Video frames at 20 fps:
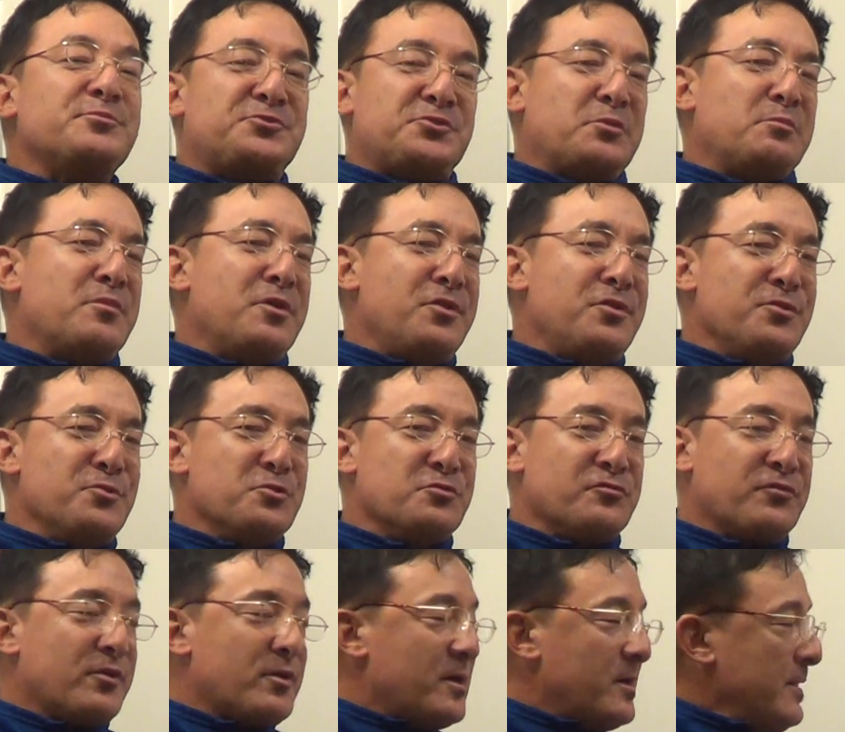to
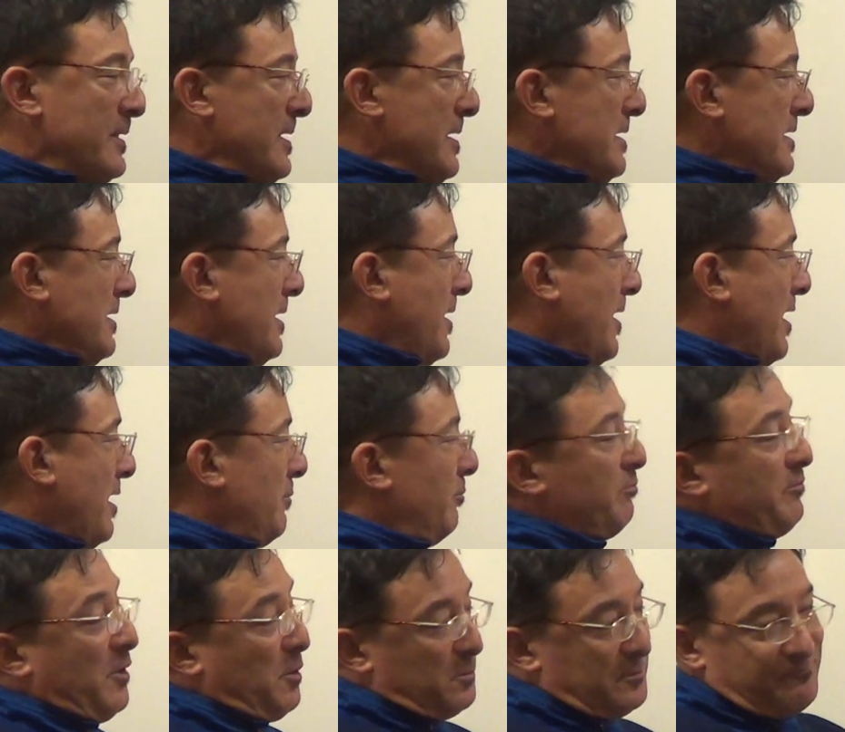maneuver.
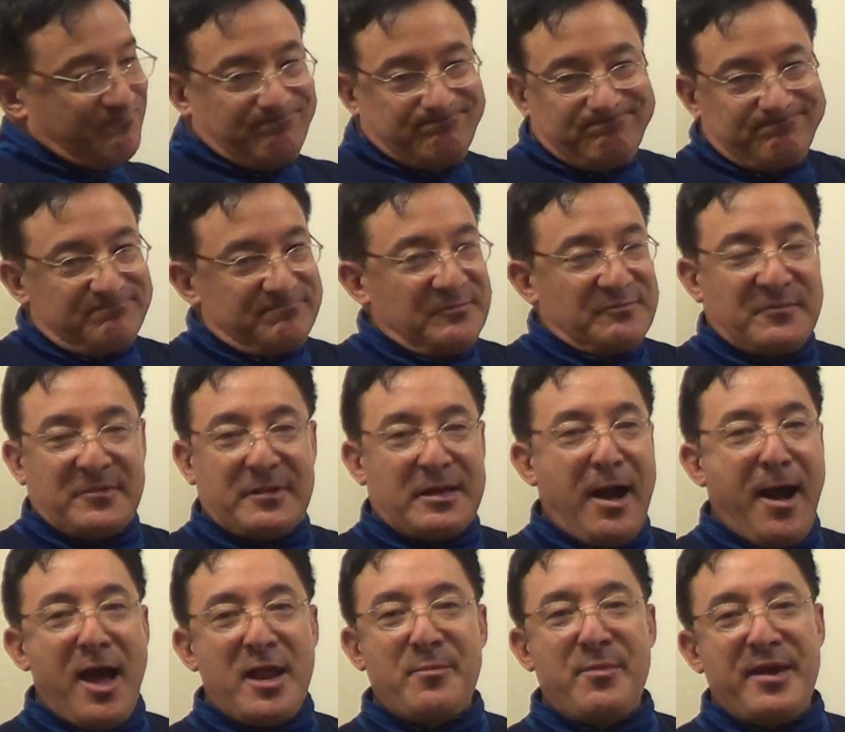But we've
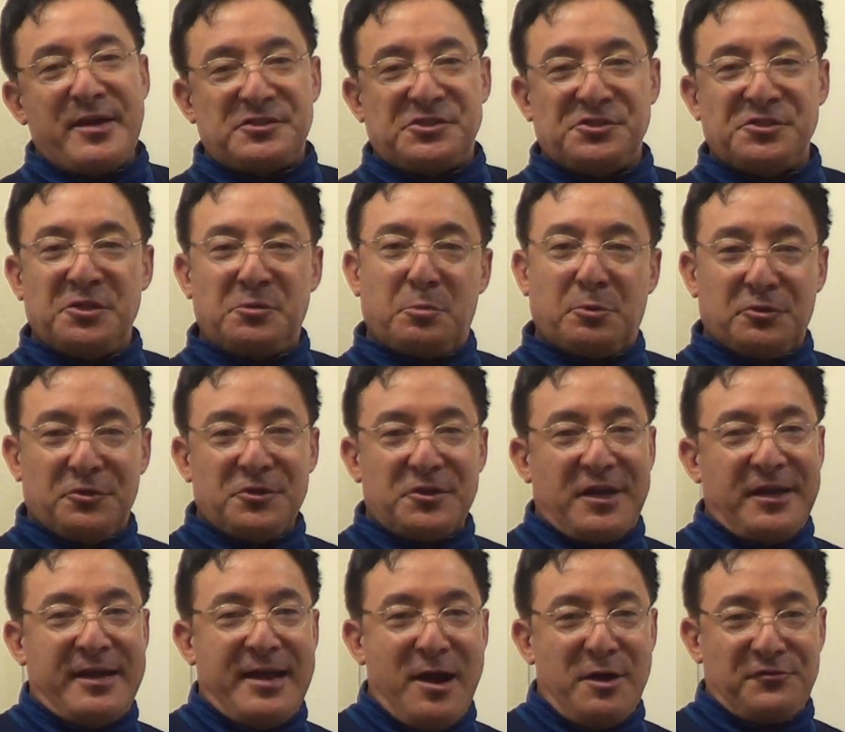got to make sure that we're
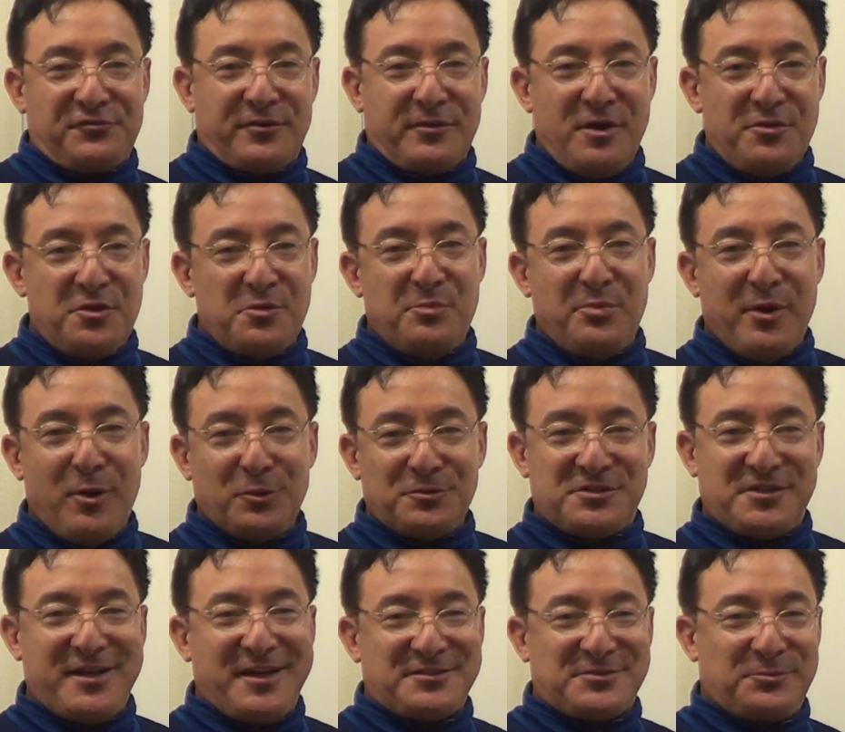looking out for other boats.
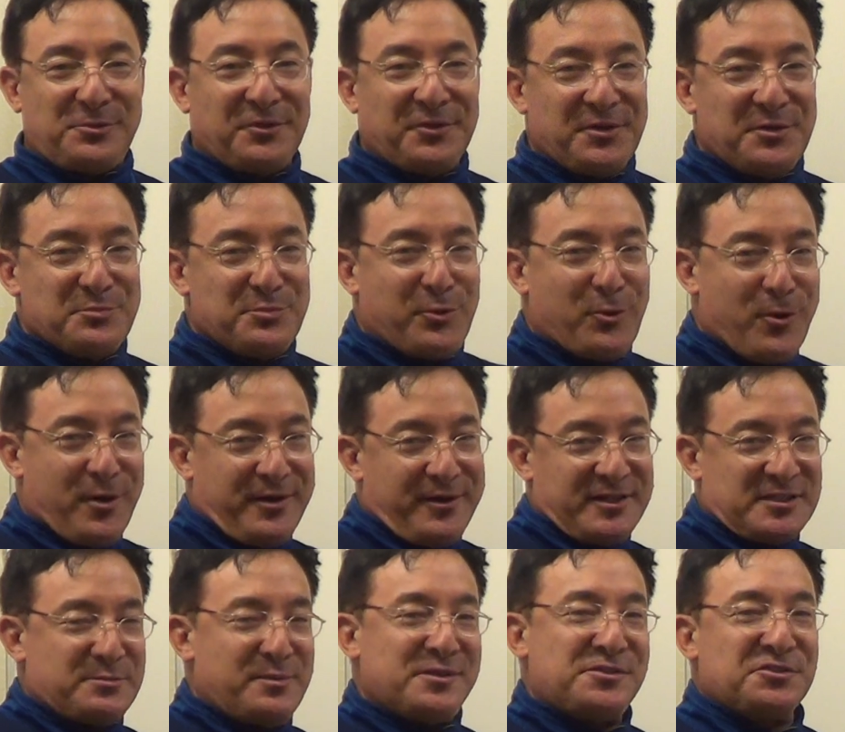That's really important,
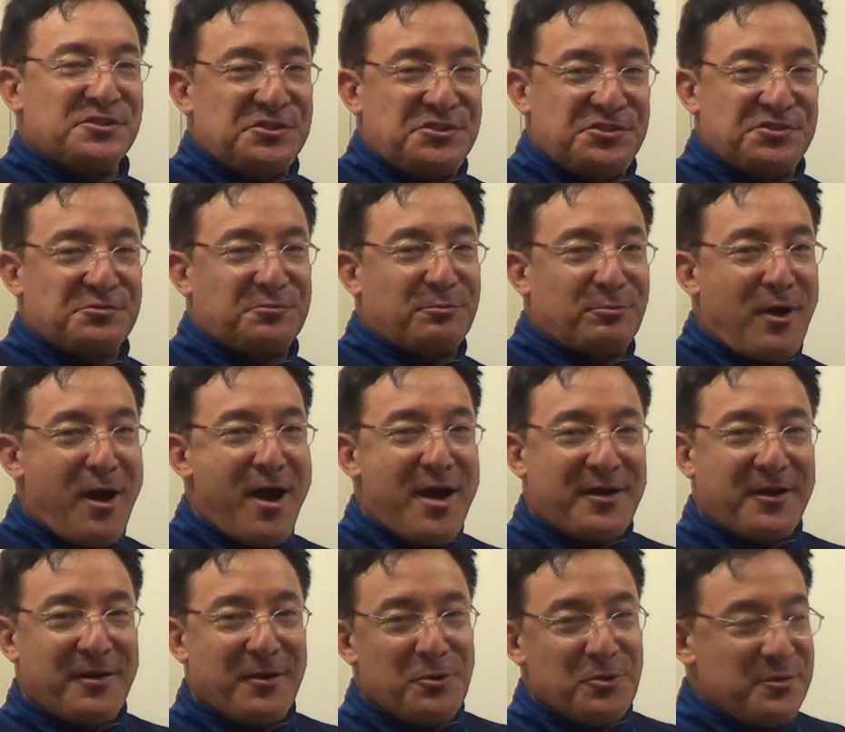especially
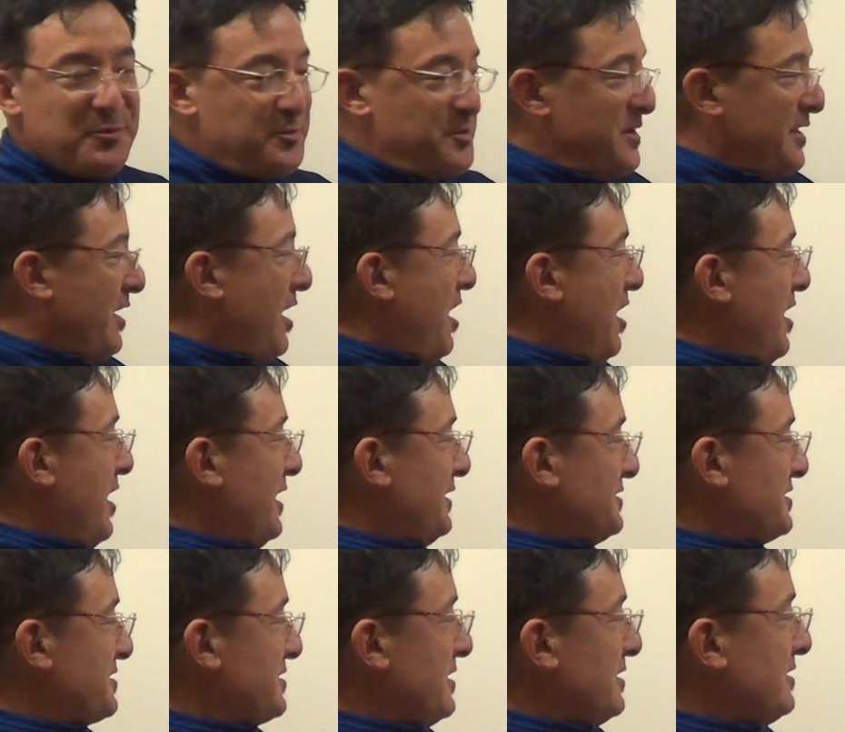Scirocco, the big
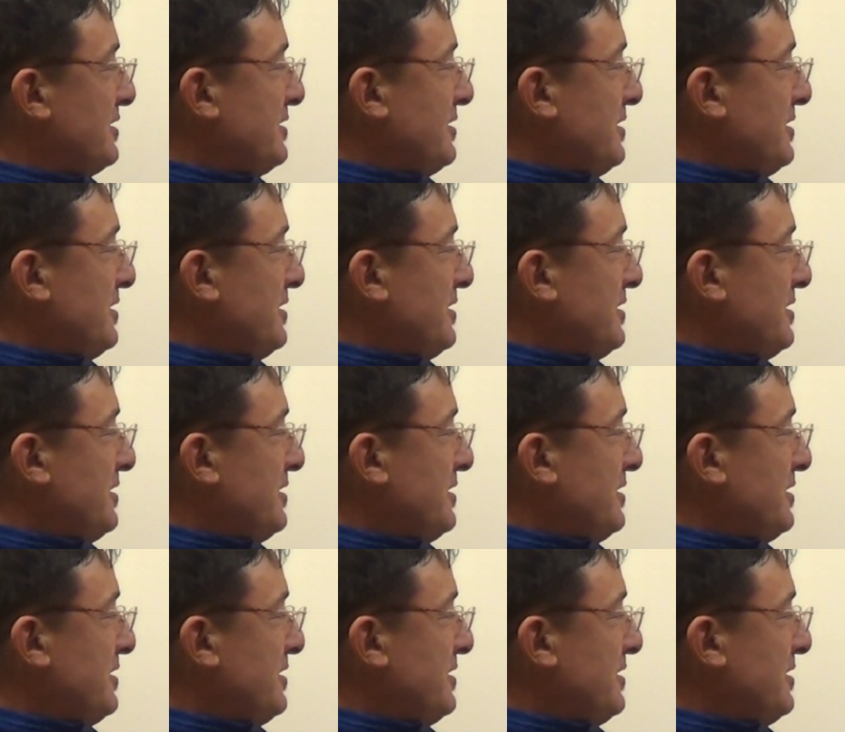Hansa.